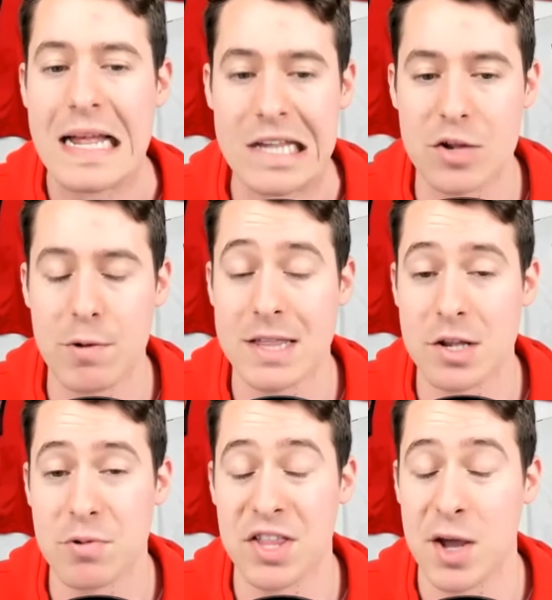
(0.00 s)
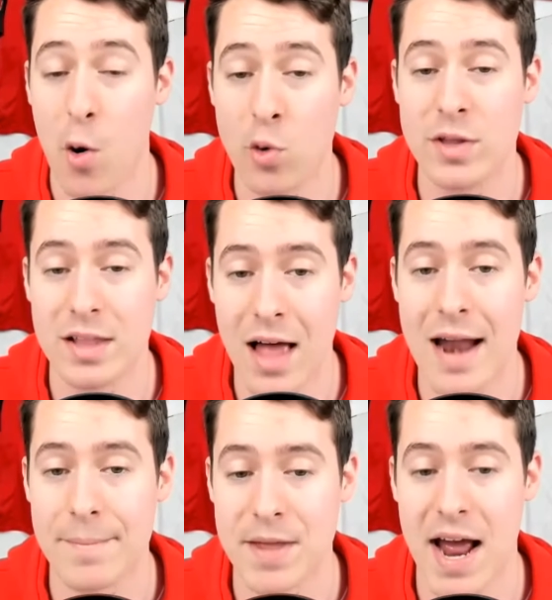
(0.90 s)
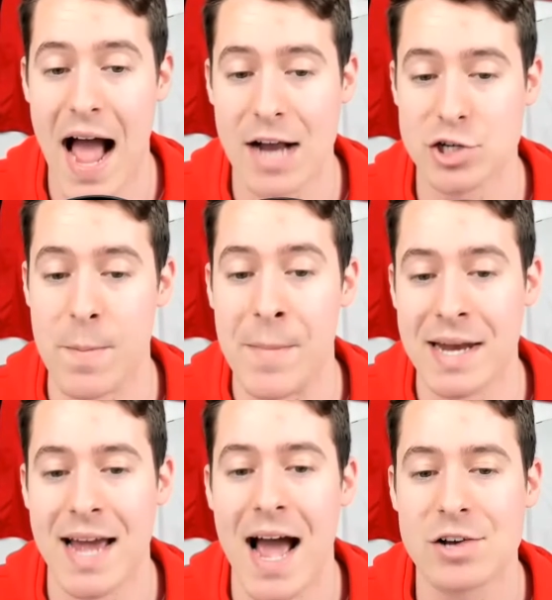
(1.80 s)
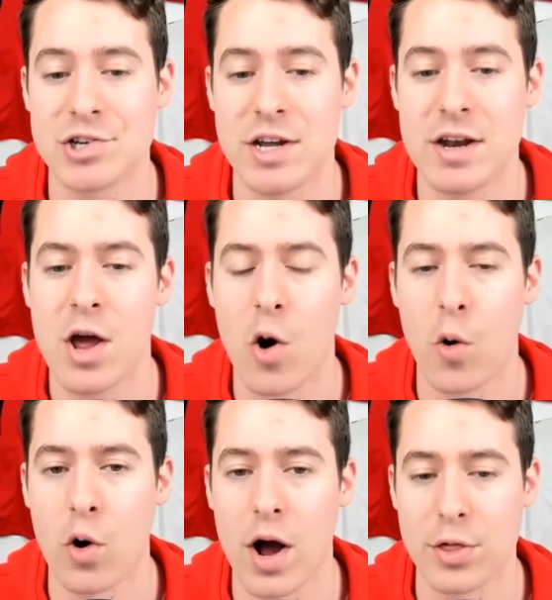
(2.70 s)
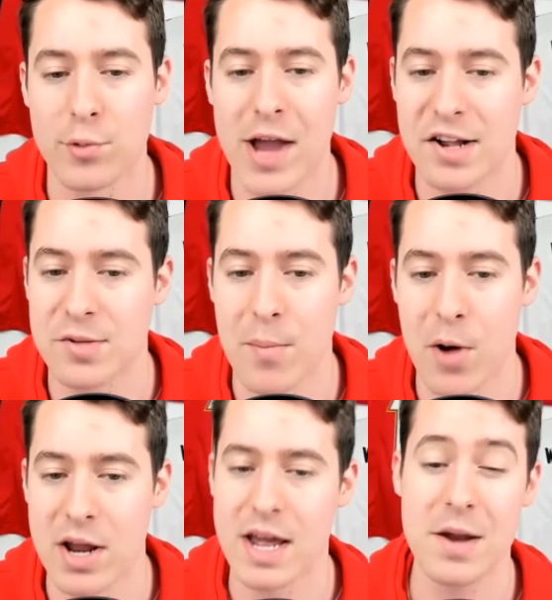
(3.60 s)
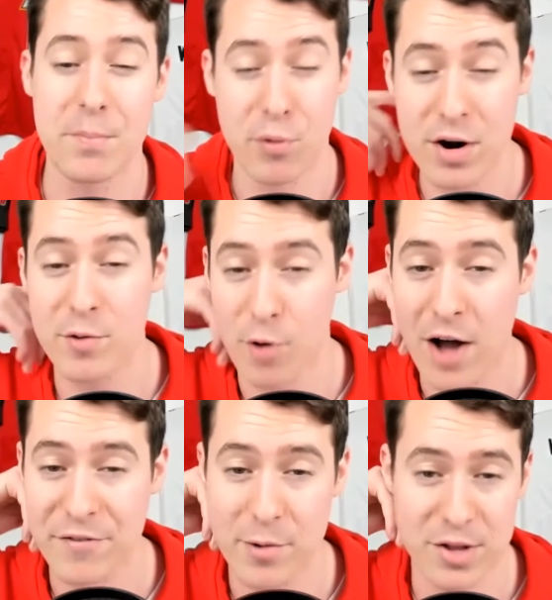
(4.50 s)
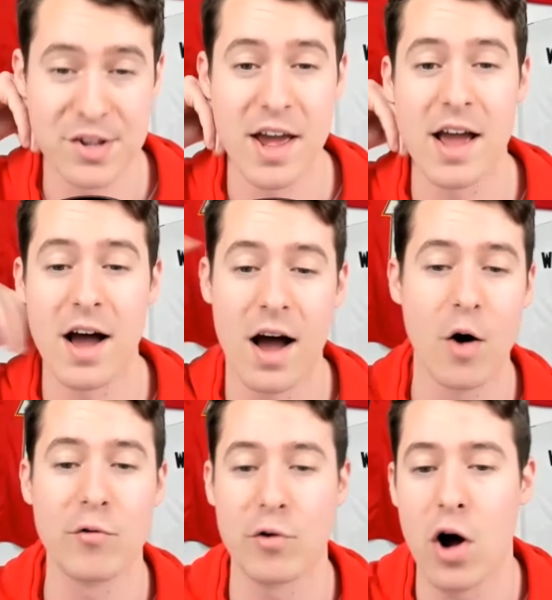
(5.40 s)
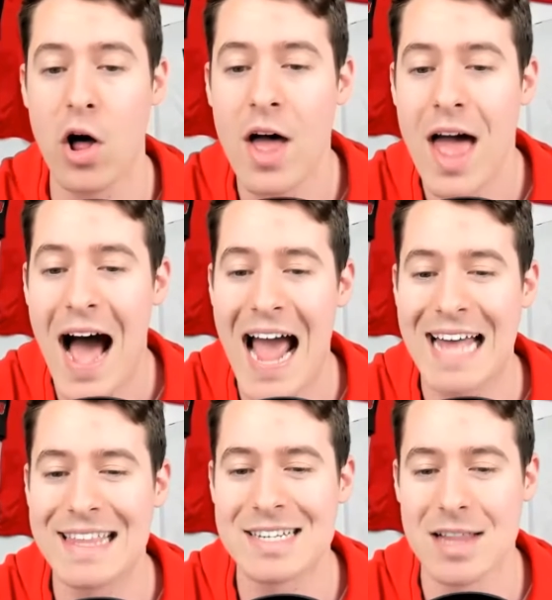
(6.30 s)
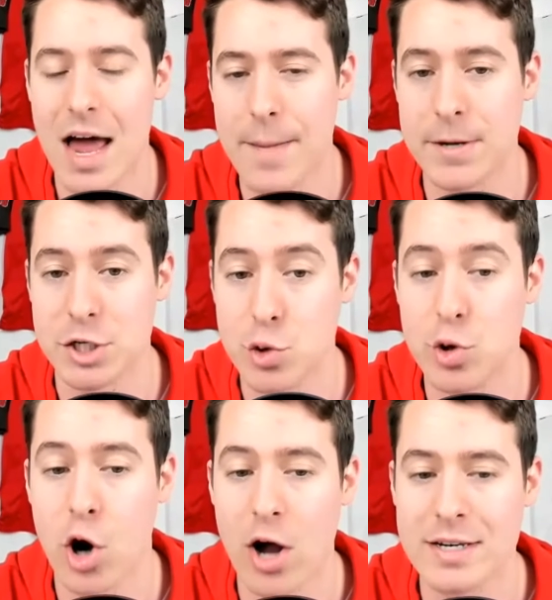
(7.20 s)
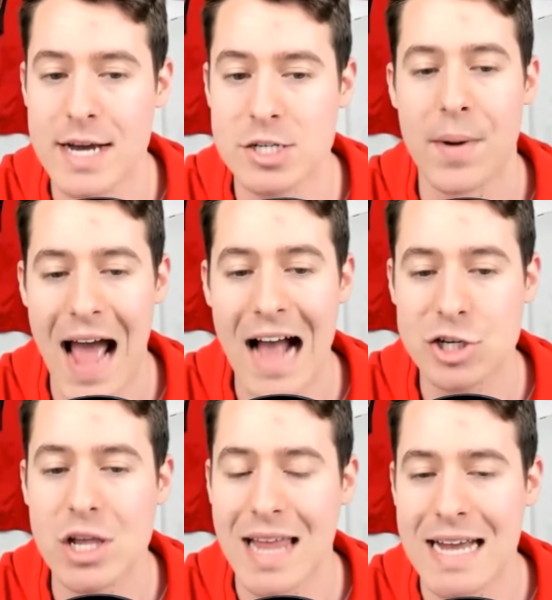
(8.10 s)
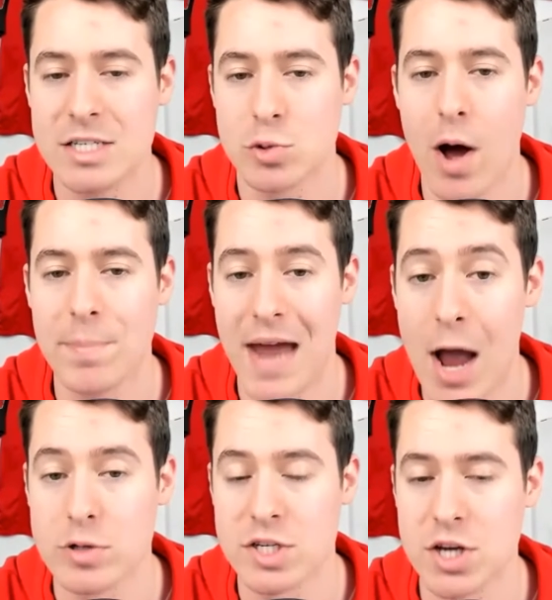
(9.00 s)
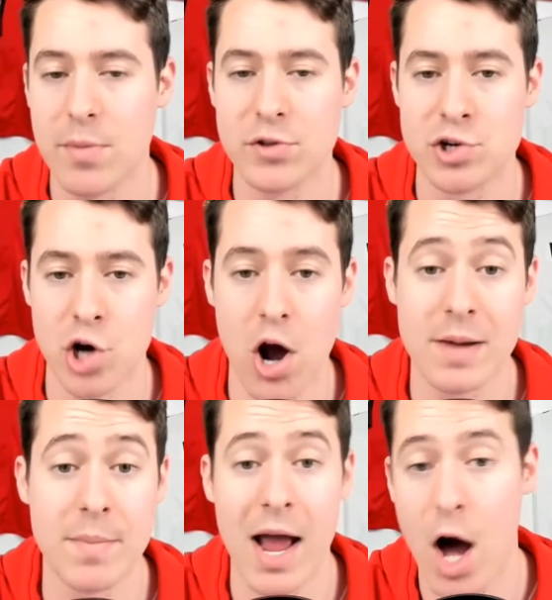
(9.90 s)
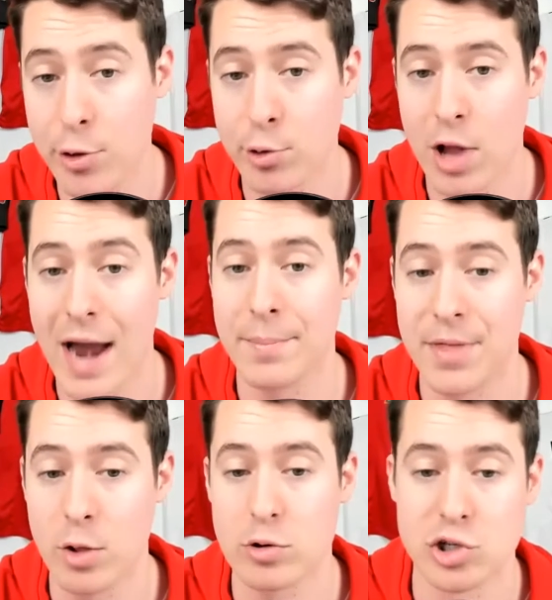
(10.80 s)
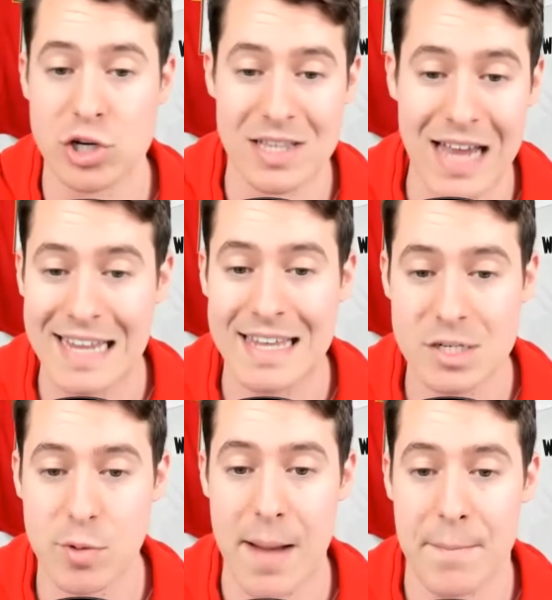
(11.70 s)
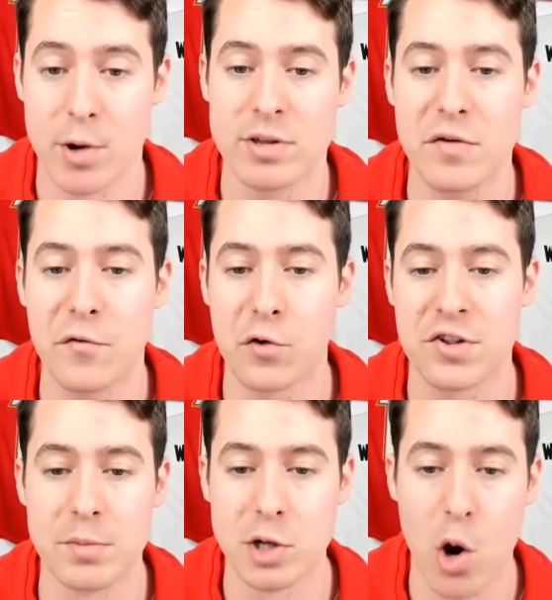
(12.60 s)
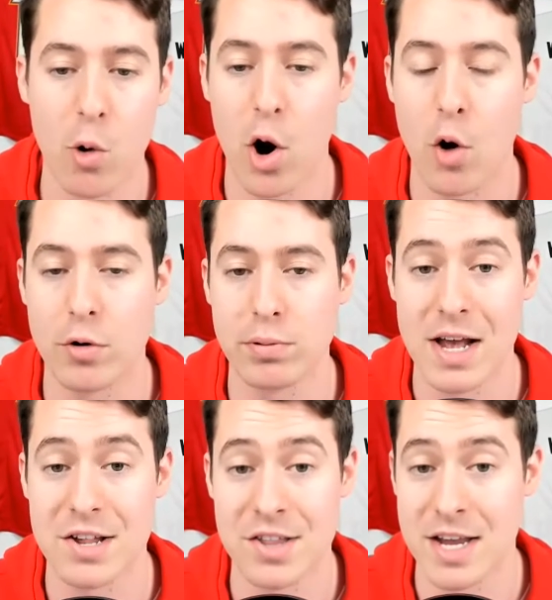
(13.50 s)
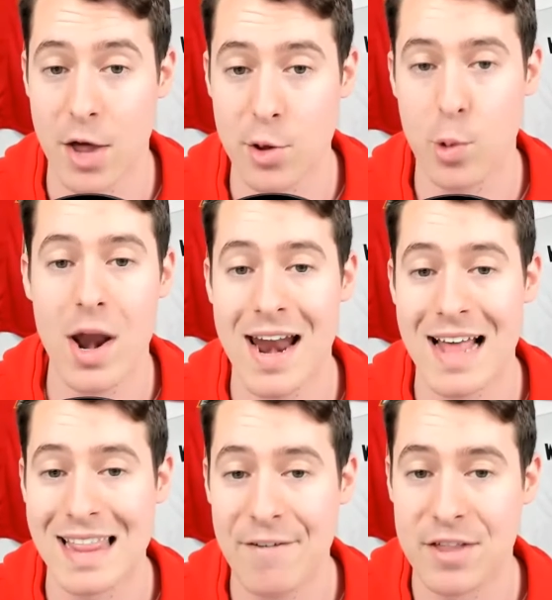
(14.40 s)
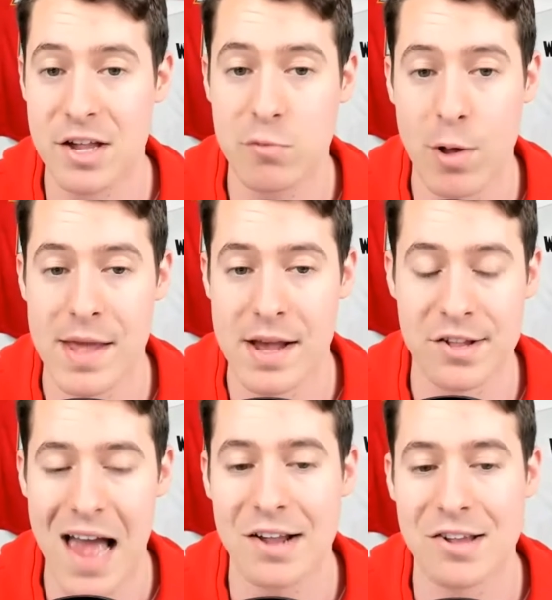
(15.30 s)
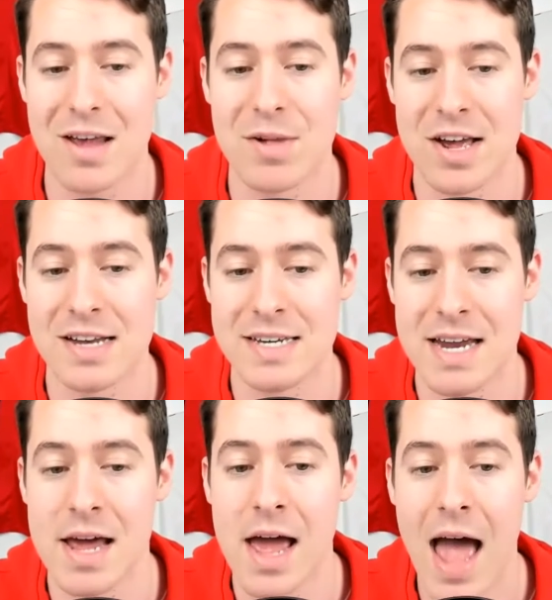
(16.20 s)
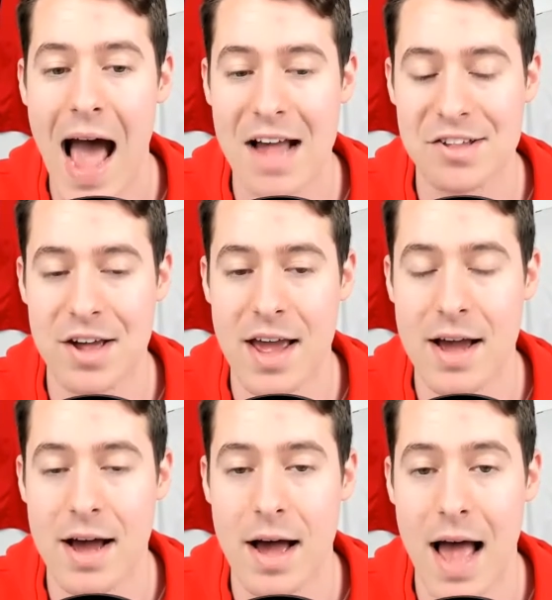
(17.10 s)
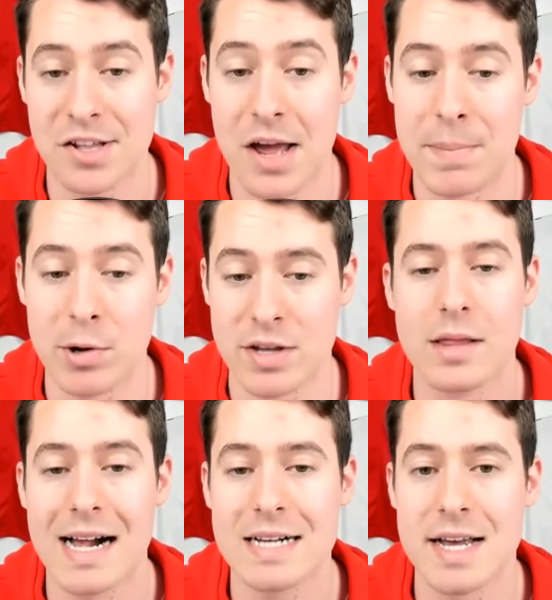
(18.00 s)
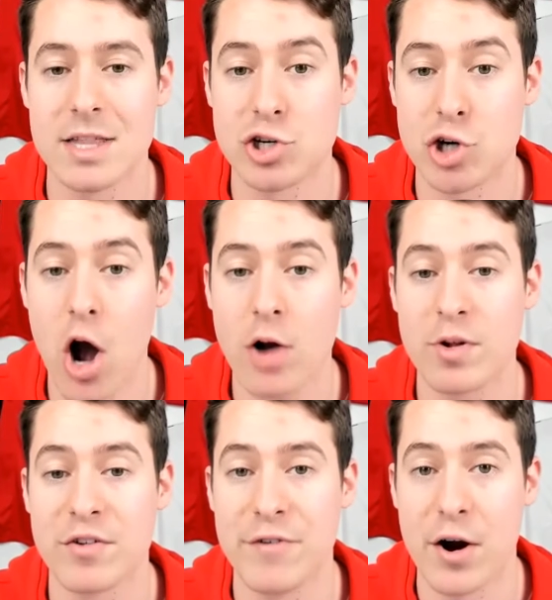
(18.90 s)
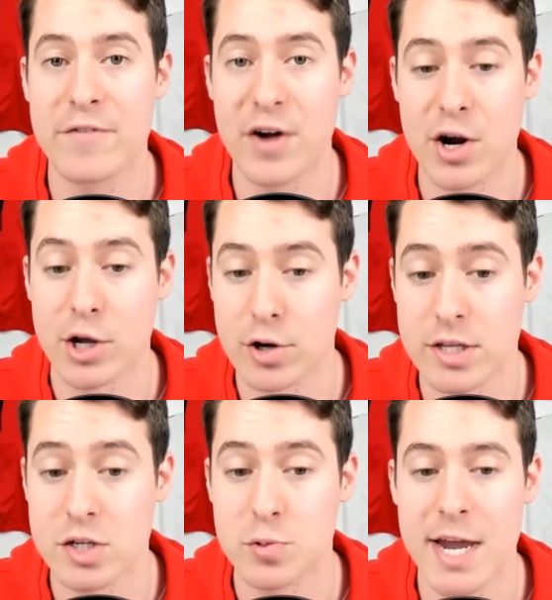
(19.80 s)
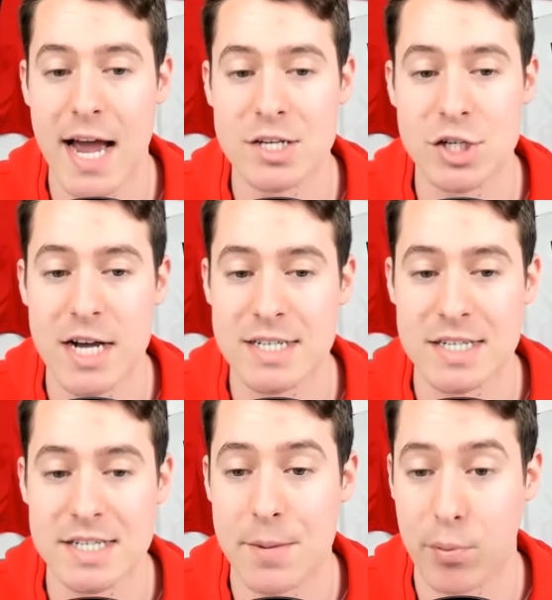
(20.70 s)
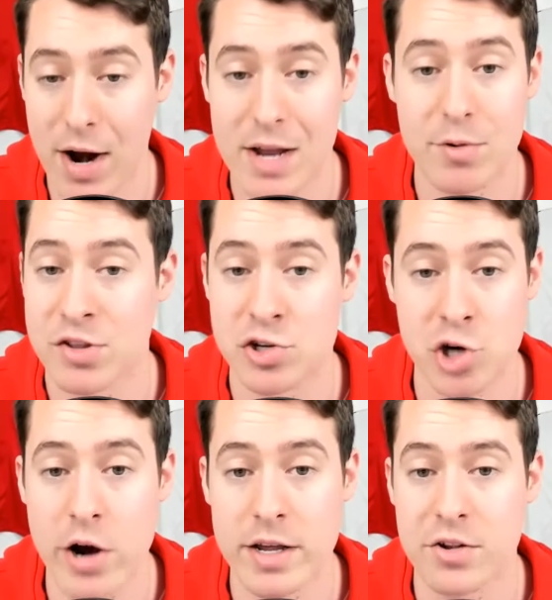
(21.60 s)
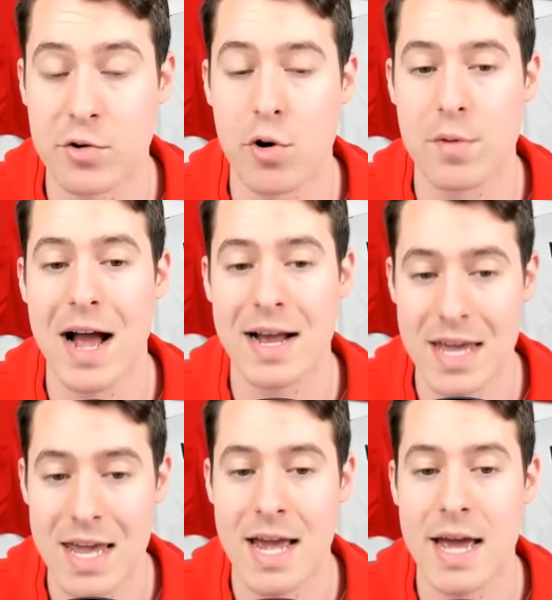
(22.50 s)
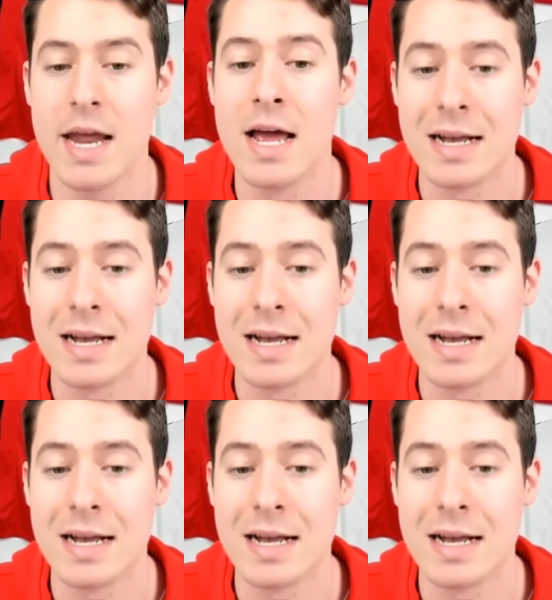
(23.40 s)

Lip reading: this week. This was the only lineup that I actually min cashed in, or 3x my money in. Pretty rough, I would say, overall. I had this lineup in 2 contests, but I actually late swapped out some of the chalk in my other lineup that looked just like this when I built it for some lower owned plays in the other one. And I left this one the exact same as I did as I built it. Like I said, the chalk was very, very good this week. As you guys can see, Brady was the chalkiest quarterback. He hit.